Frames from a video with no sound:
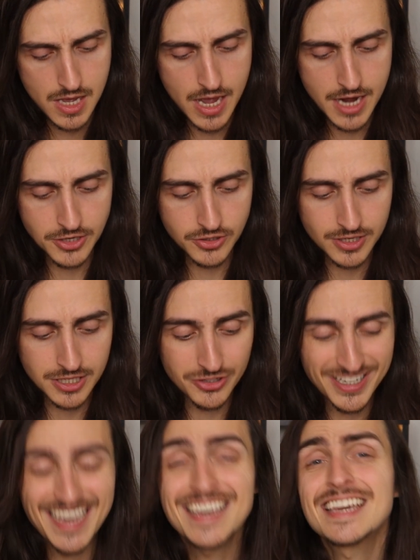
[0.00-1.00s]
And you're
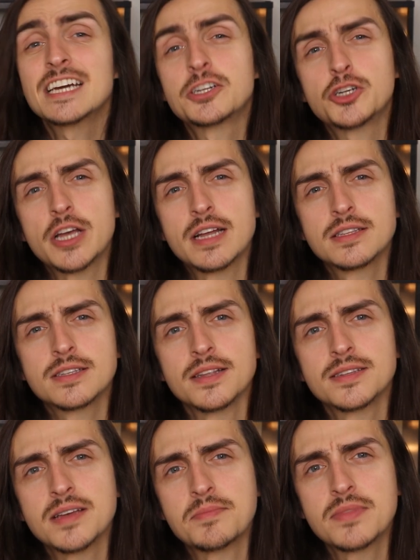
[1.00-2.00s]
you're taking a chance
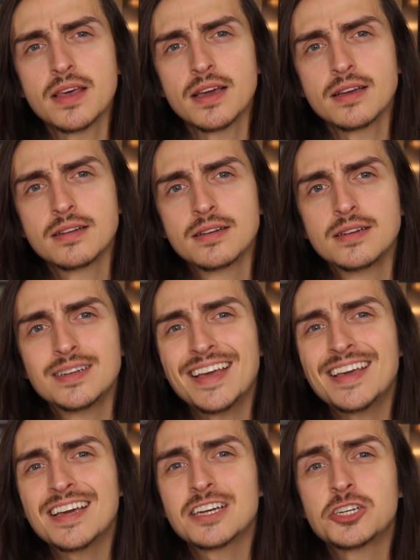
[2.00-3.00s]
on something.
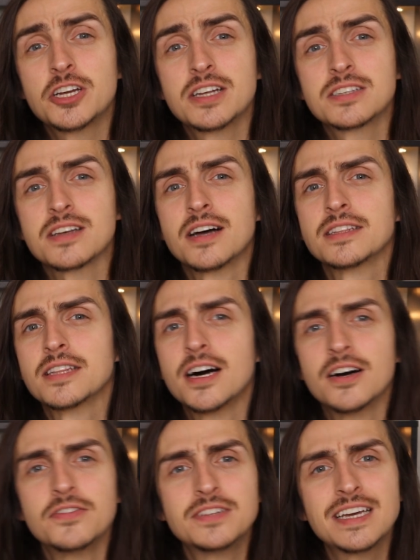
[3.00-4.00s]
Taking a chance on
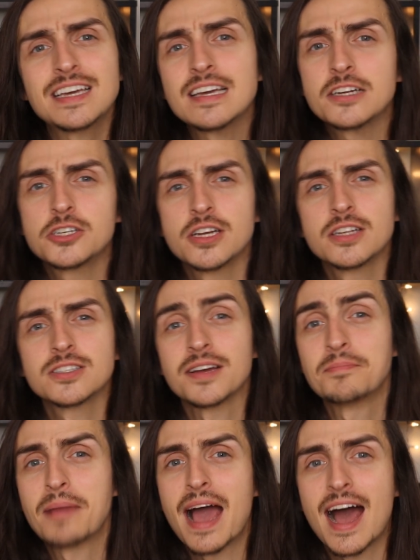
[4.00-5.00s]
love, taking a chance
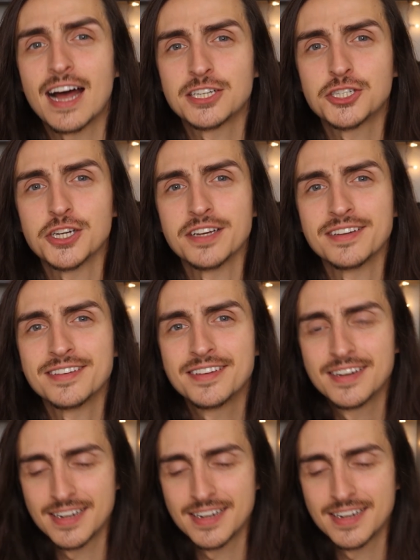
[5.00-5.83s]
on passion.